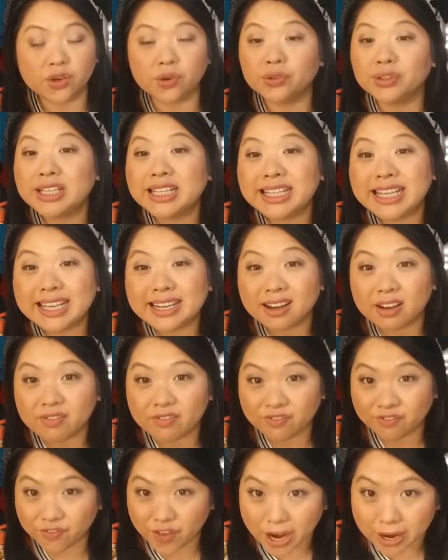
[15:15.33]
You only need a
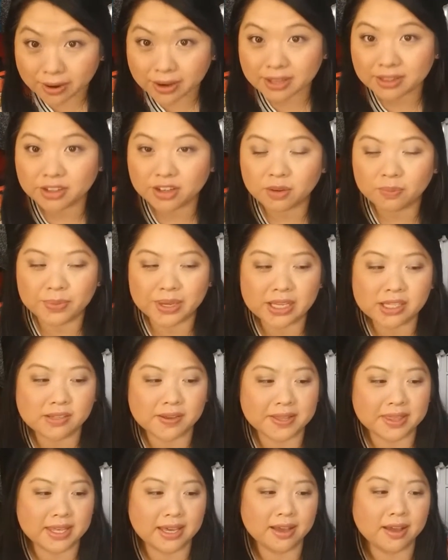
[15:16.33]
very little bit,
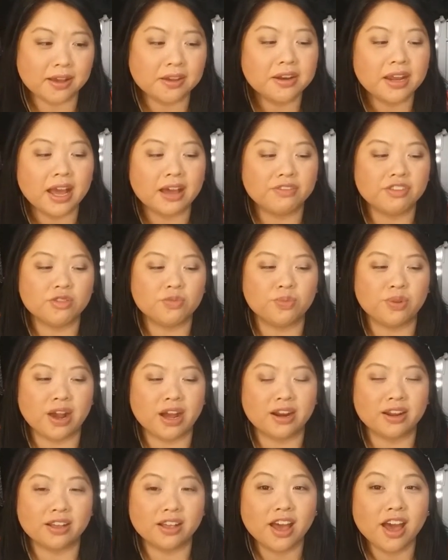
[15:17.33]
so I think I'm going to have this
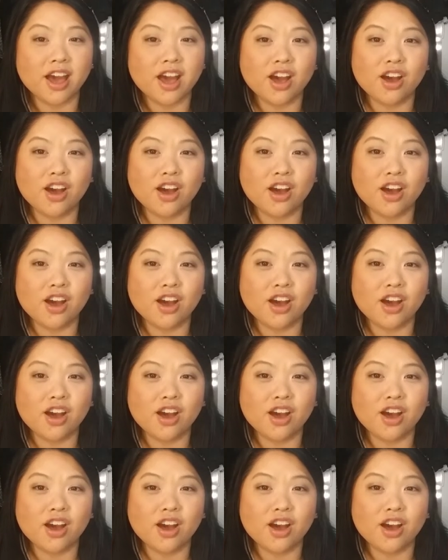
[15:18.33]
product